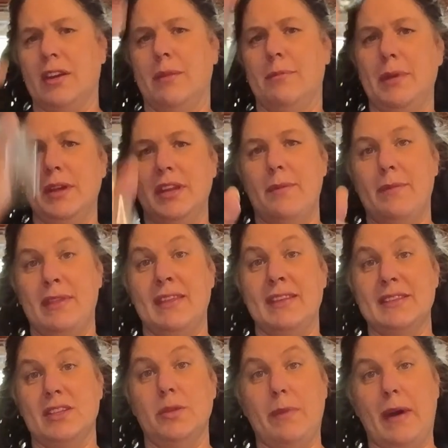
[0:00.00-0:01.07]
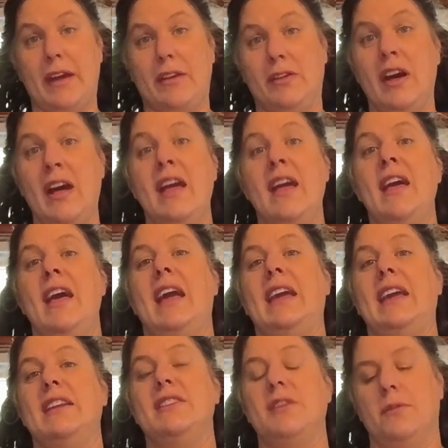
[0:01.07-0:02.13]
build up in this little bottle and can
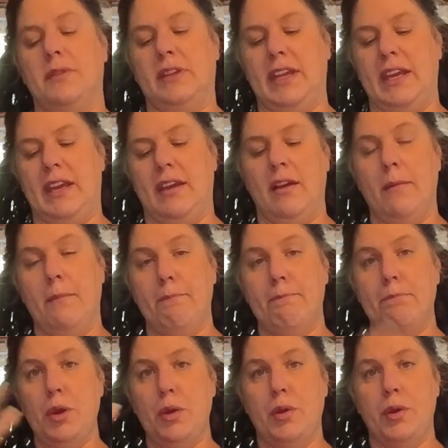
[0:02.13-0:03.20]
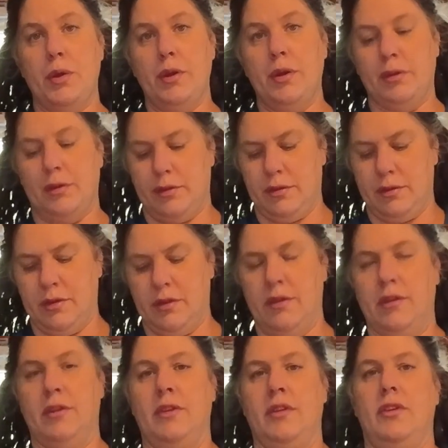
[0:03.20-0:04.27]
totally poof,
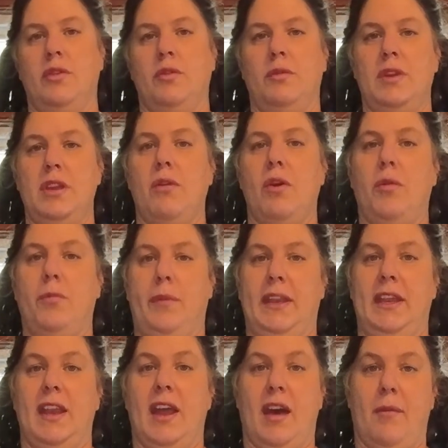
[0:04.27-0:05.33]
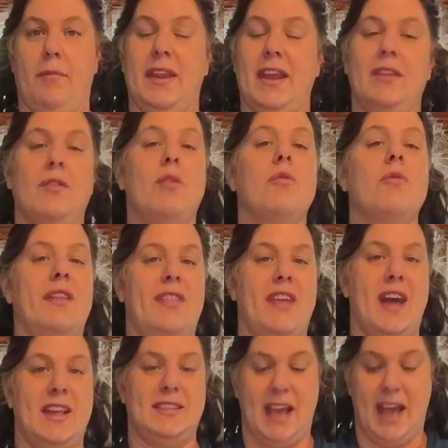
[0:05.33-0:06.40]
when you open it up, and I don't want that
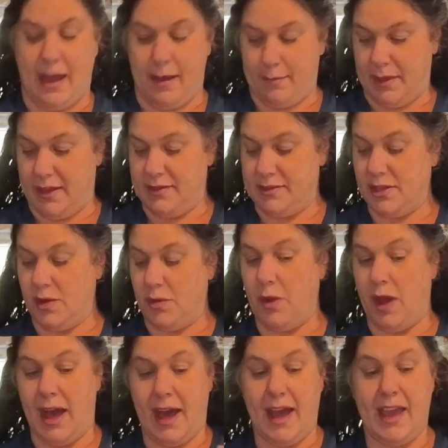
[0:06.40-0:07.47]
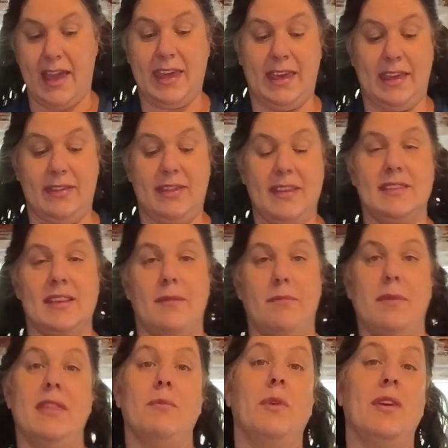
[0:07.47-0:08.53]
to happen. So I heat this up
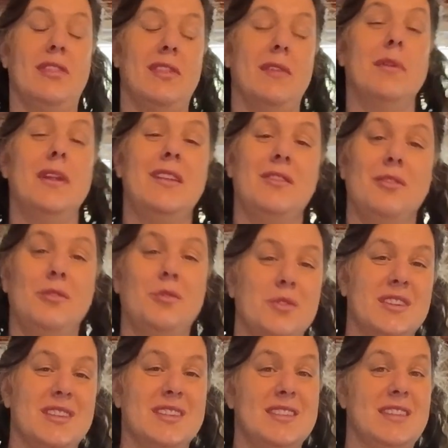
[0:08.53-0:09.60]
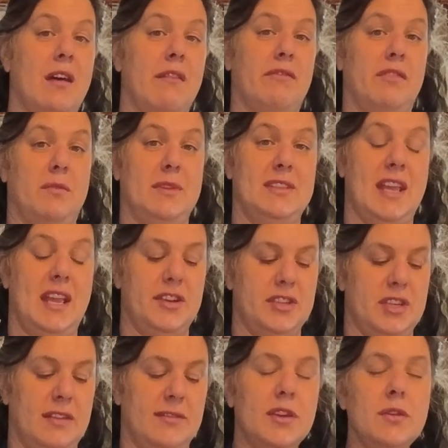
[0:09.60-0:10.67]
with the blender in order to stop fermentation.
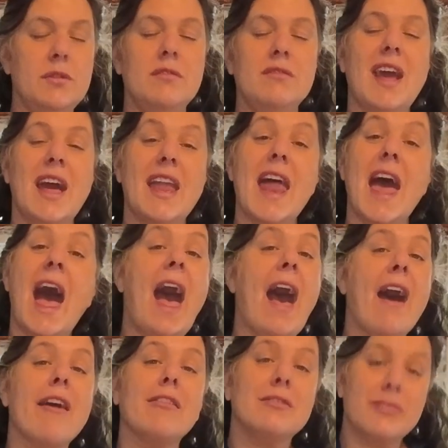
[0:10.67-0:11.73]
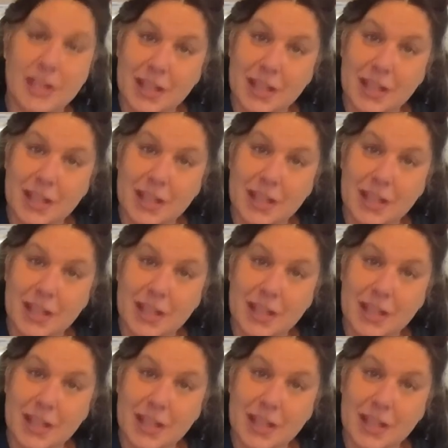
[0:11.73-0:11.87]
If you do not have